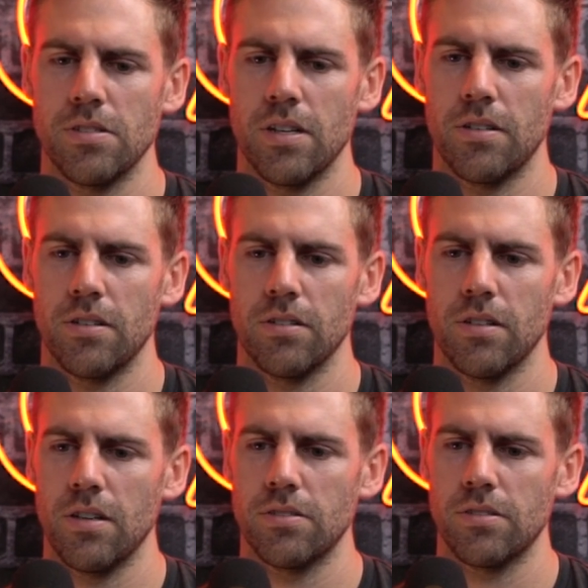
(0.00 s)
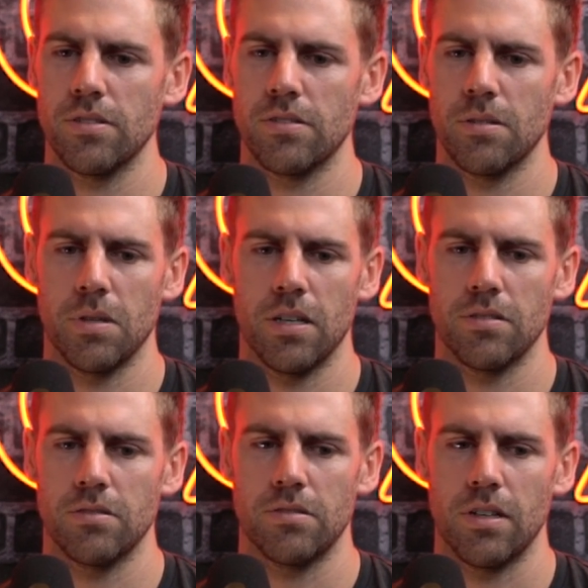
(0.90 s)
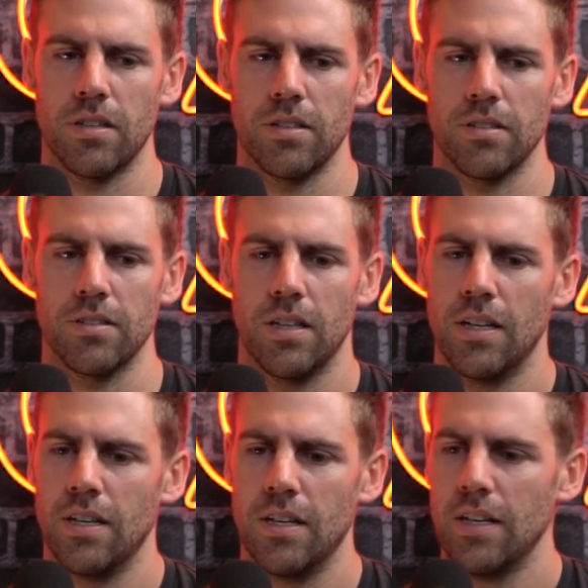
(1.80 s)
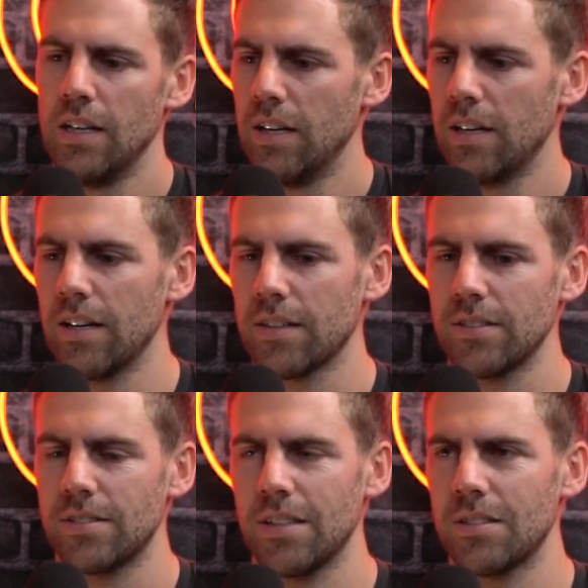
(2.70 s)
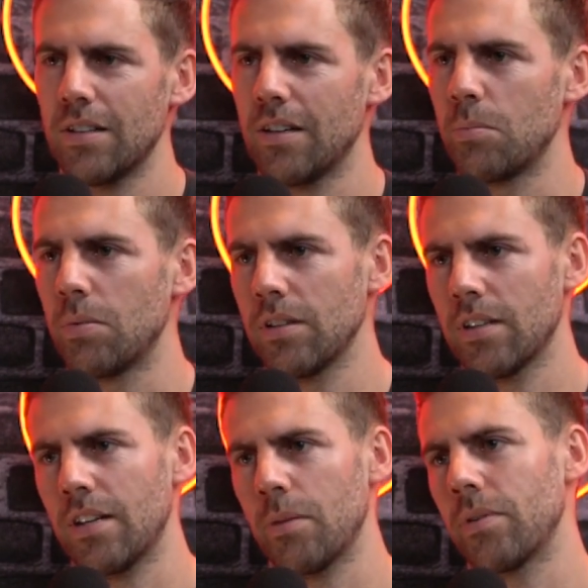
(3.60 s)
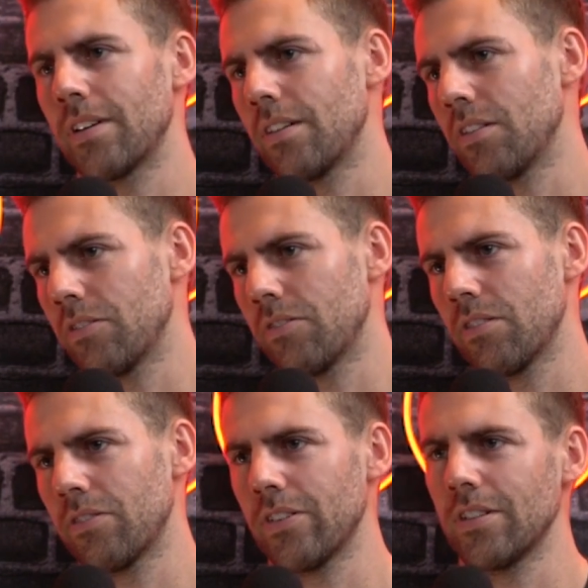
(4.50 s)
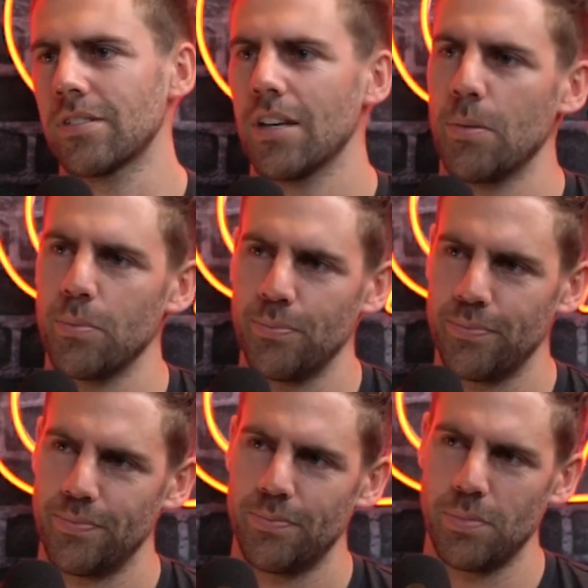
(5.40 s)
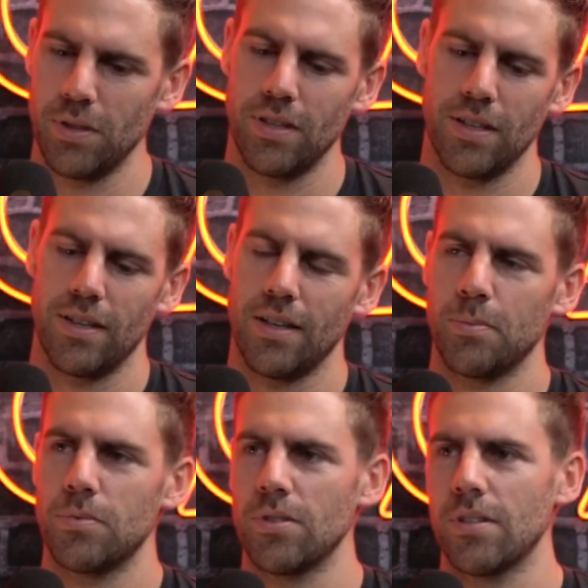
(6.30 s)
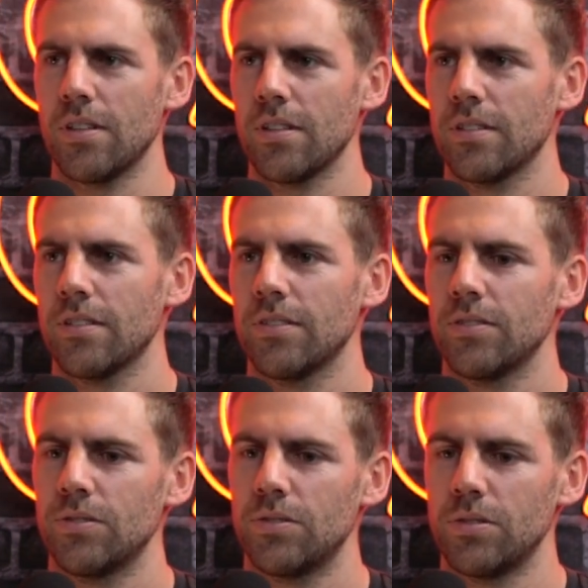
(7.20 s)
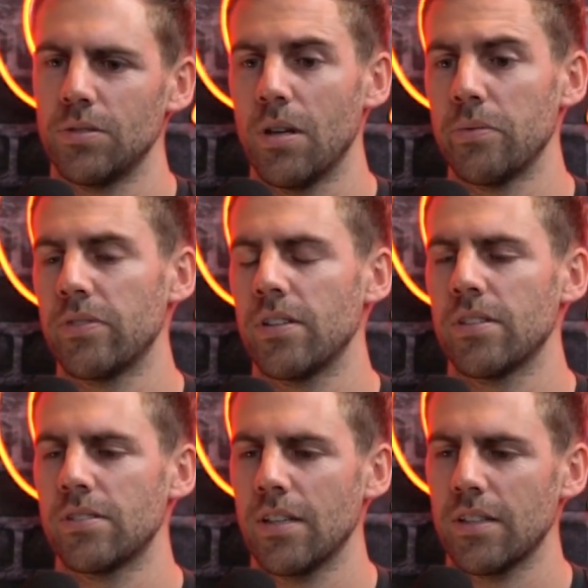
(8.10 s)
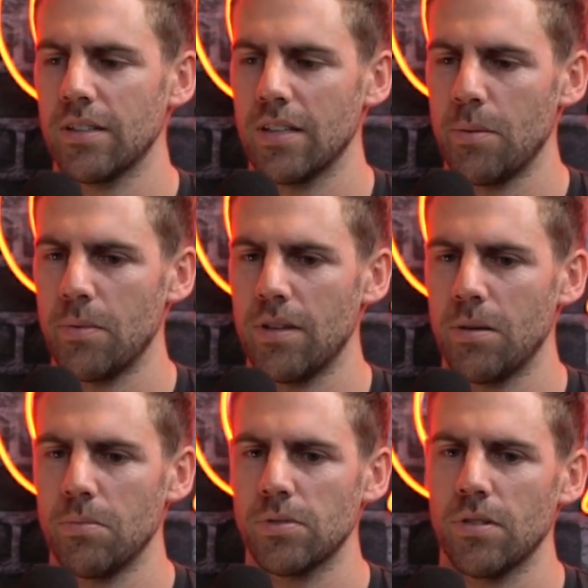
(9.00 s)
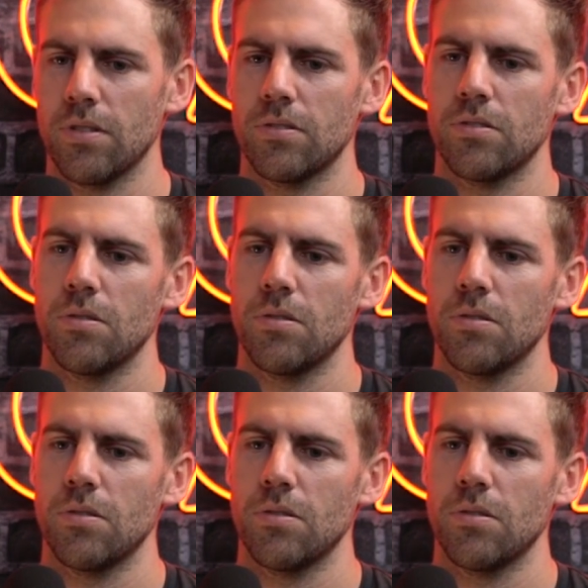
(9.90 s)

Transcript: general, no, it's just about trying to, like you said, trying to build it up again after the first game, building it up to hopefully the second game, and then started